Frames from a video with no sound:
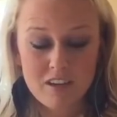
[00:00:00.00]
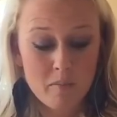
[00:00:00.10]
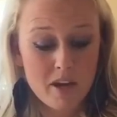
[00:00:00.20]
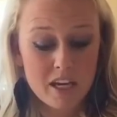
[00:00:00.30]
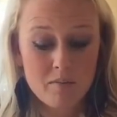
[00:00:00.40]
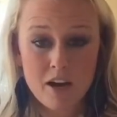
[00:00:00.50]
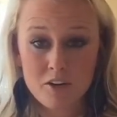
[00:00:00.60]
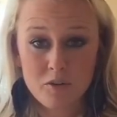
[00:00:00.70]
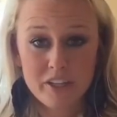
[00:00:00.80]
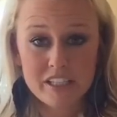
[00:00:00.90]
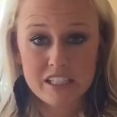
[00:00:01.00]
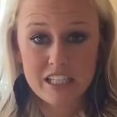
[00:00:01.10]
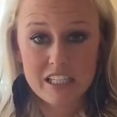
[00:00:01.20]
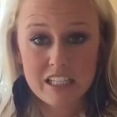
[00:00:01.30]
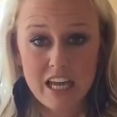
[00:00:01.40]
I'm making my new list of
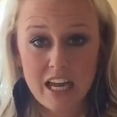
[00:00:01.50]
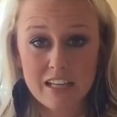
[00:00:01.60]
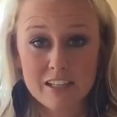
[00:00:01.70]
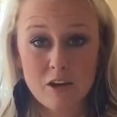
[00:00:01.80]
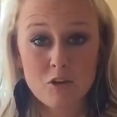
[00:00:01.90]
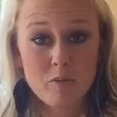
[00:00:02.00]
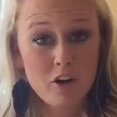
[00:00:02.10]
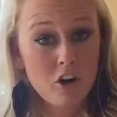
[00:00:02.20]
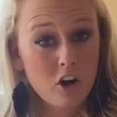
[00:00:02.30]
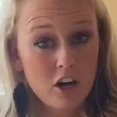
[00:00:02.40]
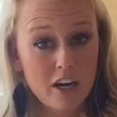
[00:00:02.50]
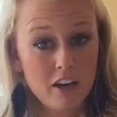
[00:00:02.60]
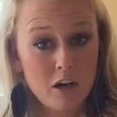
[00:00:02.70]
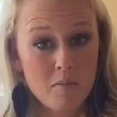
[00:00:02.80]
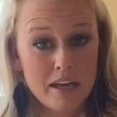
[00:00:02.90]
10 today, so you better hurry
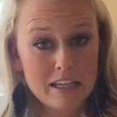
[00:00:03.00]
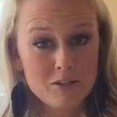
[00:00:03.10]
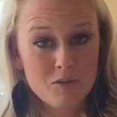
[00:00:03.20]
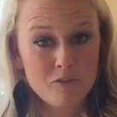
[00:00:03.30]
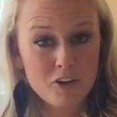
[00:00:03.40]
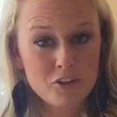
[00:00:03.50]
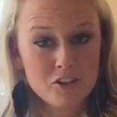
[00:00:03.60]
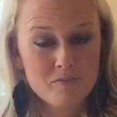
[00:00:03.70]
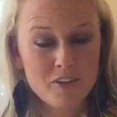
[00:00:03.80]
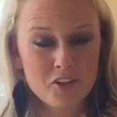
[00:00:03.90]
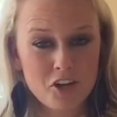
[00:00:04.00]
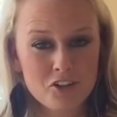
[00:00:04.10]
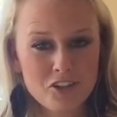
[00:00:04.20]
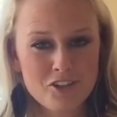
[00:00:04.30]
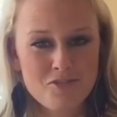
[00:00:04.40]
or I might get to them first. I'll talk to
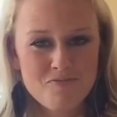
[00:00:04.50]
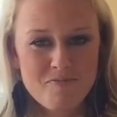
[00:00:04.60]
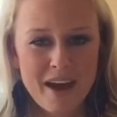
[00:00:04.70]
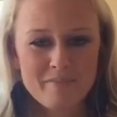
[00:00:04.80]
y'all soon. Bye.